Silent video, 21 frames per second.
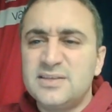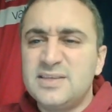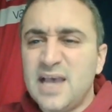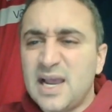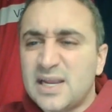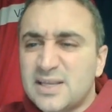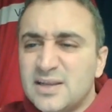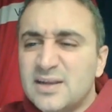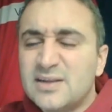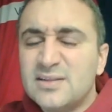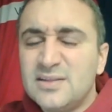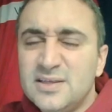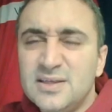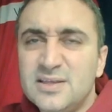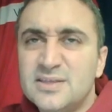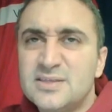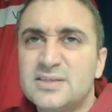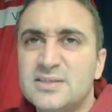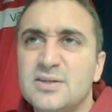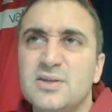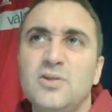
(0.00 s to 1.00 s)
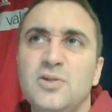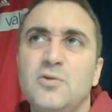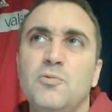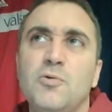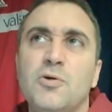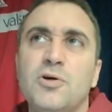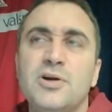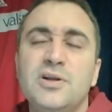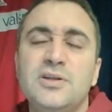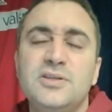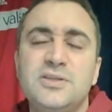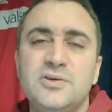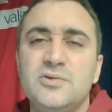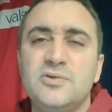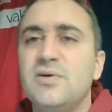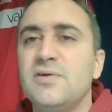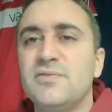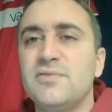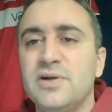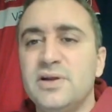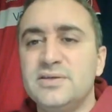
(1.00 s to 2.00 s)
technically it's still awarded to
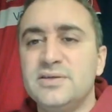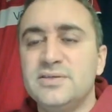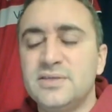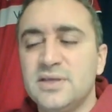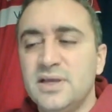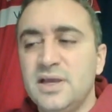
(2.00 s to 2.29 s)
whoever